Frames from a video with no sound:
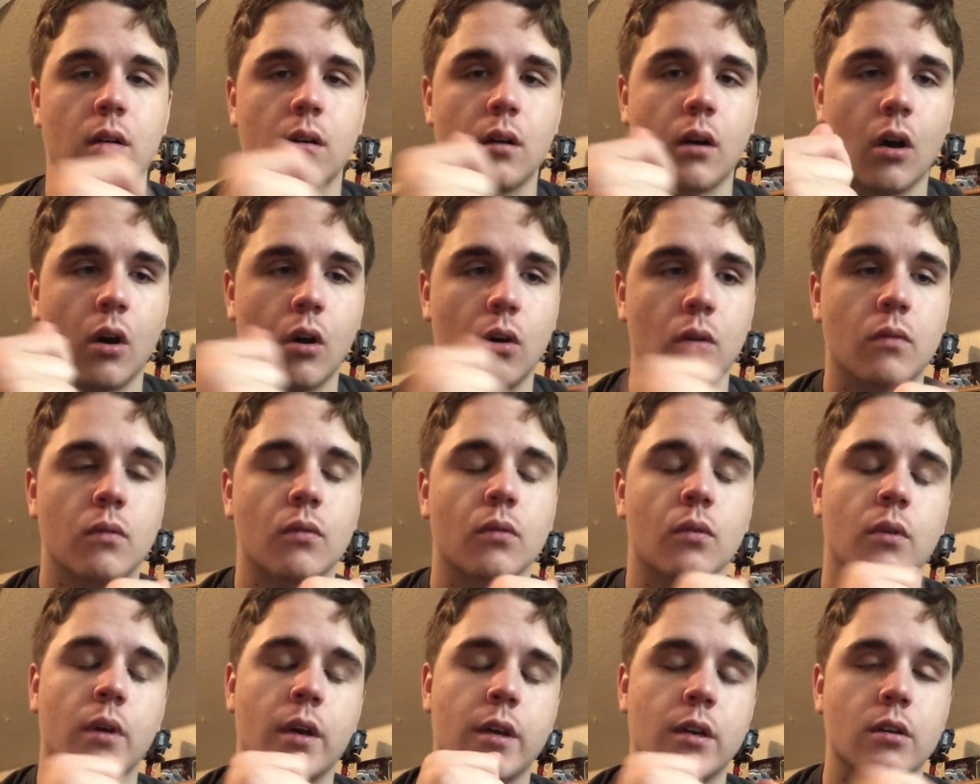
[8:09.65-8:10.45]

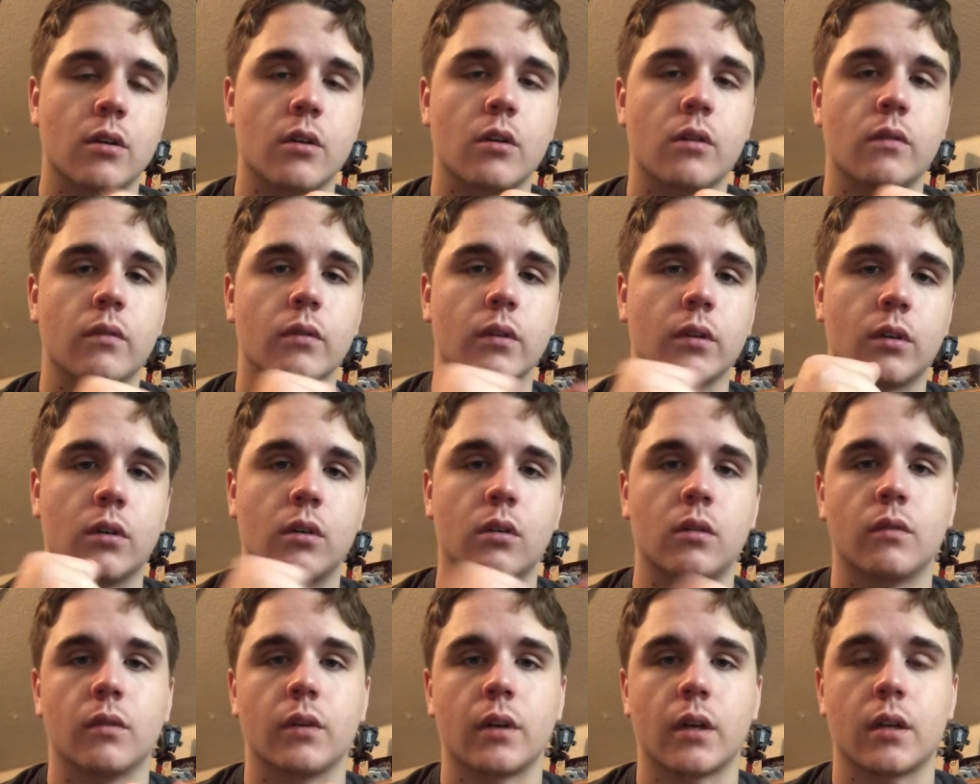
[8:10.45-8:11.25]
over and over and
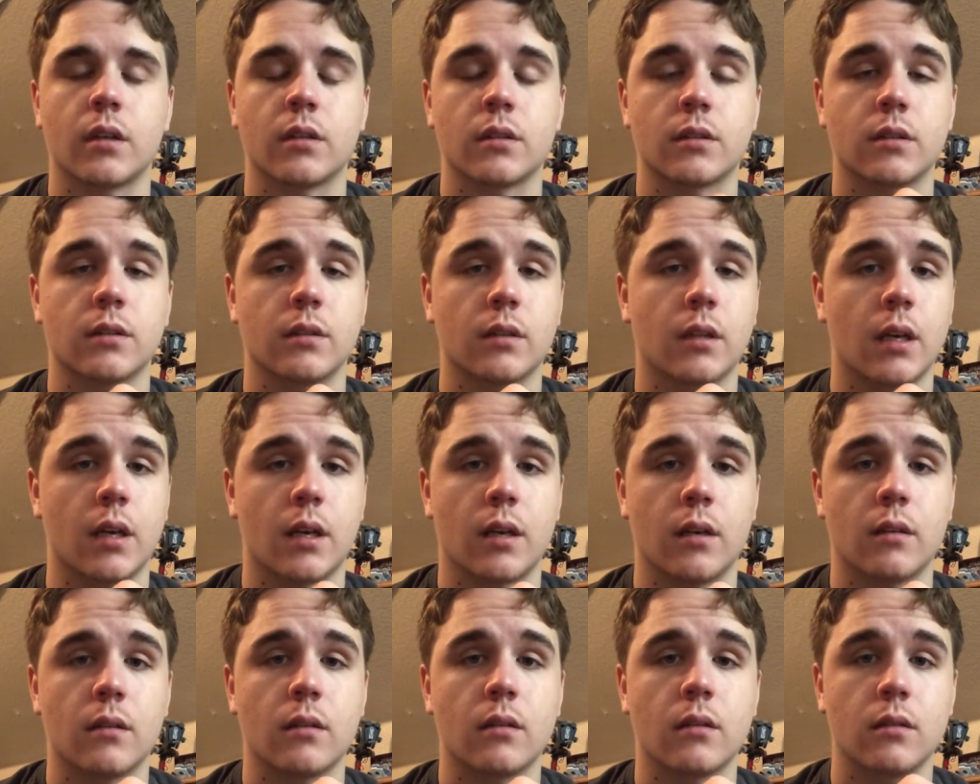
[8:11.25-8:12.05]
over again until
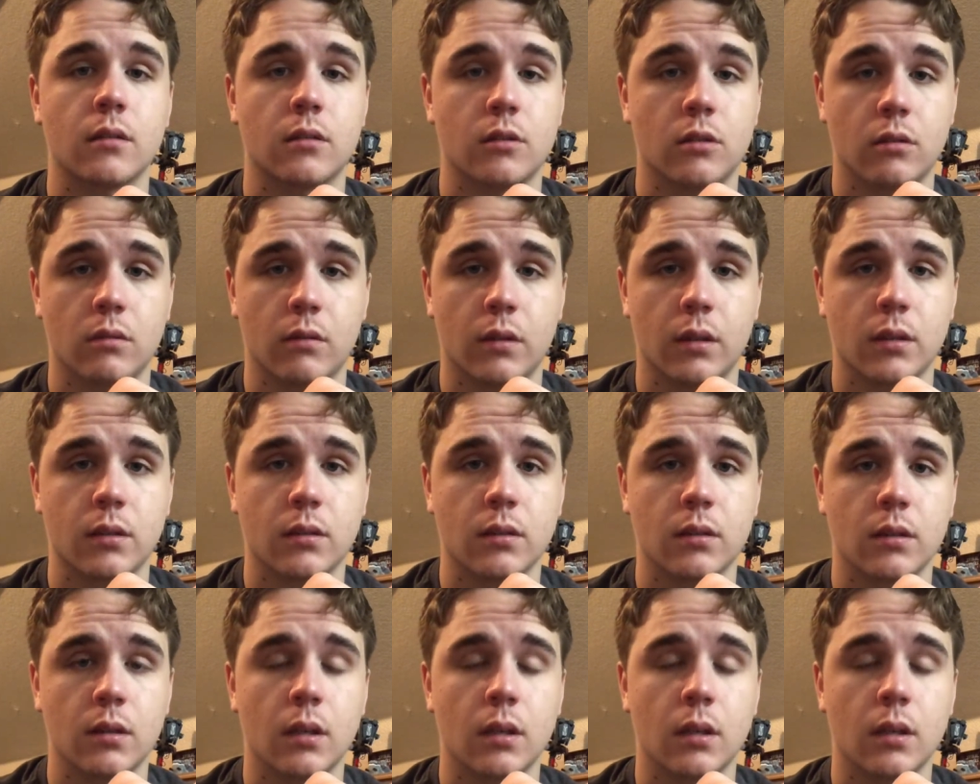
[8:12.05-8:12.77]
they do it.